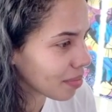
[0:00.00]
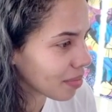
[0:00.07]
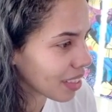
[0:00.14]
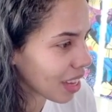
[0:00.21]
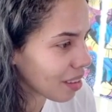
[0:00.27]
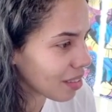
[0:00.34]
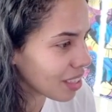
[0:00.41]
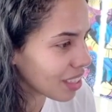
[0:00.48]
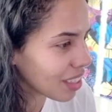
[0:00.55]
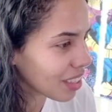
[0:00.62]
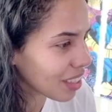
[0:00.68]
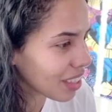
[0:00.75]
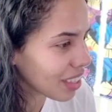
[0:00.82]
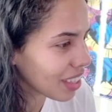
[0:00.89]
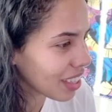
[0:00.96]
That was
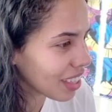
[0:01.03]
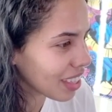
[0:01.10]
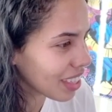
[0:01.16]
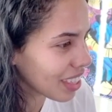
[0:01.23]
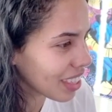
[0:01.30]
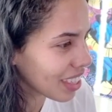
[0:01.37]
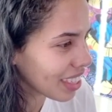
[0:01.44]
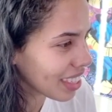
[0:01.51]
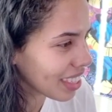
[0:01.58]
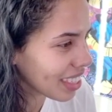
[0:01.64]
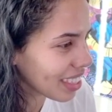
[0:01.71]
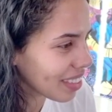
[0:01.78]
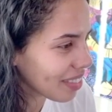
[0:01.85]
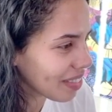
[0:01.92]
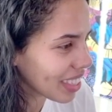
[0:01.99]

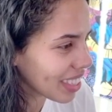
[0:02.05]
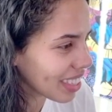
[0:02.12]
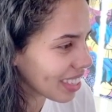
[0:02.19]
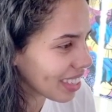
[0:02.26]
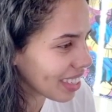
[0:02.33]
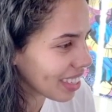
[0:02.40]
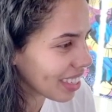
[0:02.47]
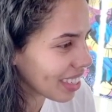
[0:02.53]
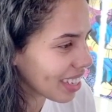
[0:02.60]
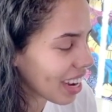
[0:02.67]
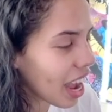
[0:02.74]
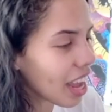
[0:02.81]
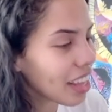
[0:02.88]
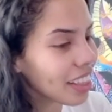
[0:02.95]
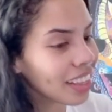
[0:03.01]
good. Oh my god.
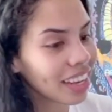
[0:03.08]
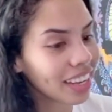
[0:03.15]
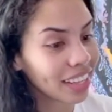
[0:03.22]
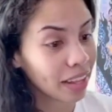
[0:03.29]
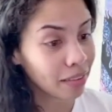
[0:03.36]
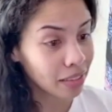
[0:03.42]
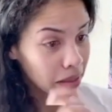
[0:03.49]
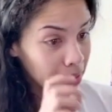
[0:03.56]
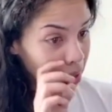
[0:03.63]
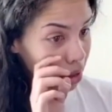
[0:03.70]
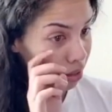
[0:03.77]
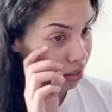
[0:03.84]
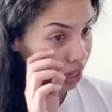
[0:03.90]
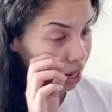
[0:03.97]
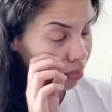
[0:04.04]
I thought that was a
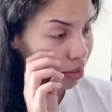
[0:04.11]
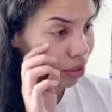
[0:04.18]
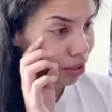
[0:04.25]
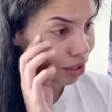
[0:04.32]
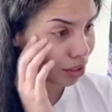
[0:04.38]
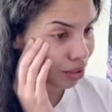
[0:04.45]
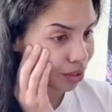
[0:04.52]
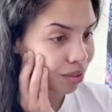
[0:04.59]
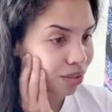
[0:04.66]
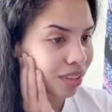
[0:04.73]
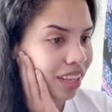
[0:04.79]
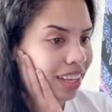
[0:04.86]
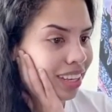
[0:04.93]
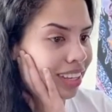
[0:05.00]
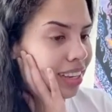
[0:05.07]
long chapter, too.
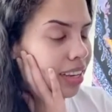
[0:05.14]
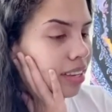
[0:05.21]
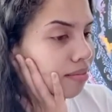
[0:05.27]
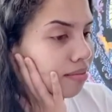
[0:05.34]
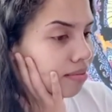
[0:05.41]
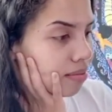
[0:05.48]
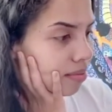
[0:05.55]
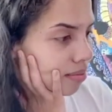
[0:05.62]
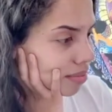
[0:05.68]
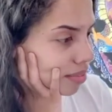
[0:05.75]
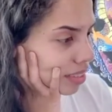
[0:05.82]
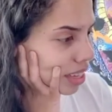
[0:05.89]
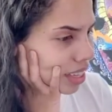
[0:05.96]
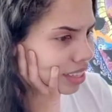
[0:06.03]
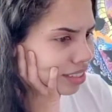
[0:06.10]
Like,
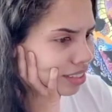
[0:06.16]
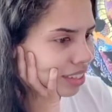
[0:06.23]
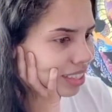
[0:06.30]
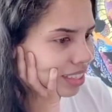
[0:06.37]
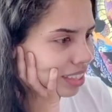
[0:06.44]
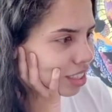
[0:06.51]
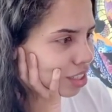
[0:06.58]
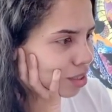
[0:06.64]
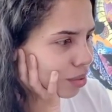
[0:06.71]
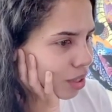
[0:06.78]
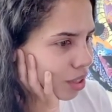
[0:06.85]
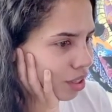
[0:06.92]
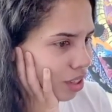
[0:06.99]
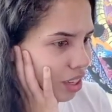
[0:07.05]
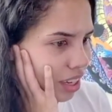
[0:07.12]
and the translations were
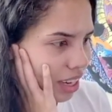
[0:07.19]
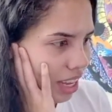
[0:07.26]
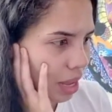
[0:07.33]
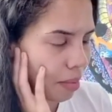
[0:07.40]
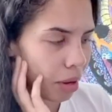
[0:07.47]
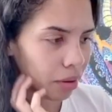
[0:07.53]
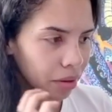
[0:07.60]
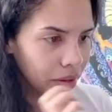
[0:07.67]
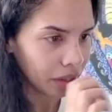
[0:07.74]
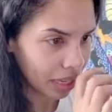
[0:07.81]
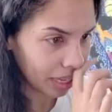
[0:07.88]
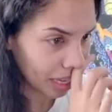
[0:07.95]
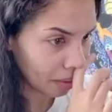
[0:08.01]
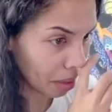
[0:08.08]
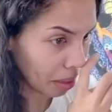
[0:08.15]
good. It came out early.
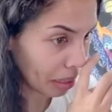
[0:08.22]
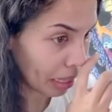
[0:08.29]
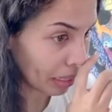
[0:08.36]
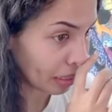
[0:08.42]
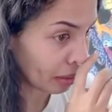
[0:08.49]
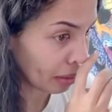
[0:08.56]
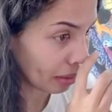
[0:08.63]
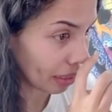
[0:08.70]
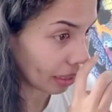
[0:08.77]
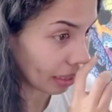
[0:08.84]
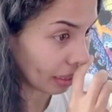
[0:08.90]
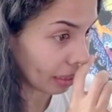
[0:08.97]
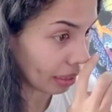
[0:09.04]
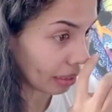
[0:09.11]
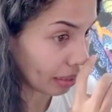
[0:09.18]
It came out
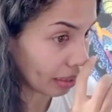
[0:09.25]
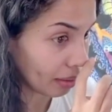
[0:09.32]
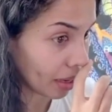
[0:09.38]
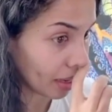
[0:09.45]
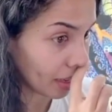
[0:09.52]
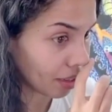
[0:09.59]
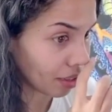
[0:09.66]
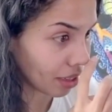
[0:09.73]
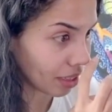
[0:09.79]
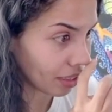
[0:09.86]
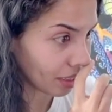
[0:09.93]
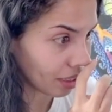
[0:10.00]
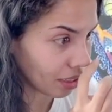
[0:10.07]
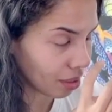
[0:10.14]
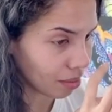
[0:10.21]
yesterday. And the
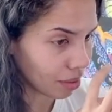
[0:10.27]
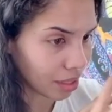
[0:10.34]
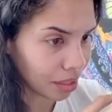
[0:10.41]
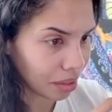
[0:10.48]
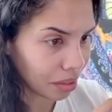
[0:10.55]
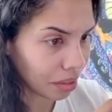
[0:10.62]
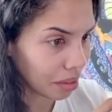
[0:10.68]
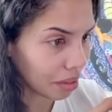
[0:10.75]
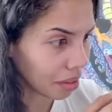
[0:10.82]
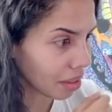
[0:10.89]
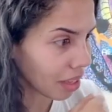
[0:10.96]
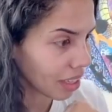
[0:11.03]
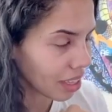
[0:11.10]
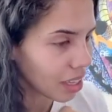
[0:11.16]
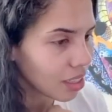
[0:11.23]
translation was good.
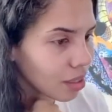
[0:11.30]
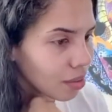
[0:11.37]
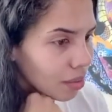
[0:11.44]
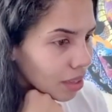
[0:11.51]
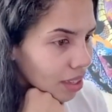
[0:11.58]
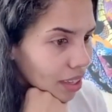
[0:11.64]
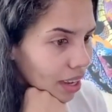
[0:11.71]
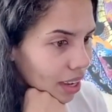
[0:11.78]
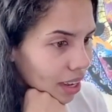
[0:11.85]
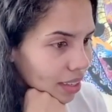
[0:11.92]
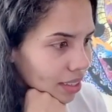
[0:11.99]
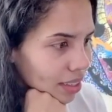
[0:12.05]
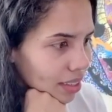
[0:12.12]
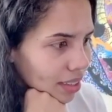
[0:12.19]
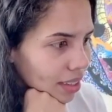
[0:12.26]
Like, that's the one that
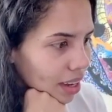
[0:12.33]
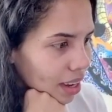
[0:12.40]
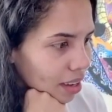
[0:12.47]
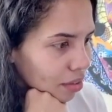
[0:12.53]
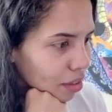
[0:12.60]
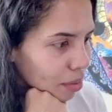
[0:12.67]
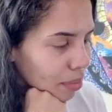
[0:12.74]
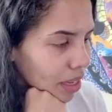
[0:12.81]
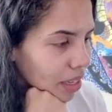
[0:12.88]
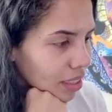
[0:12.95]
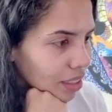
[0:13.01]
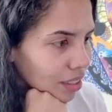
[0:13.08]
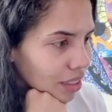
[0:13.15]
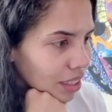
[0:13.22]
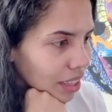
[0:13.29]
I got from
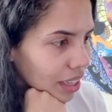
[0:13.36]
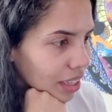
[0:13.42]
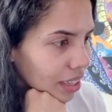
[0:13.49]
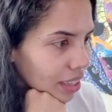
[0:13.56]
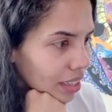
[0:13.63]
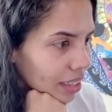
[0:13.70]
yesterday.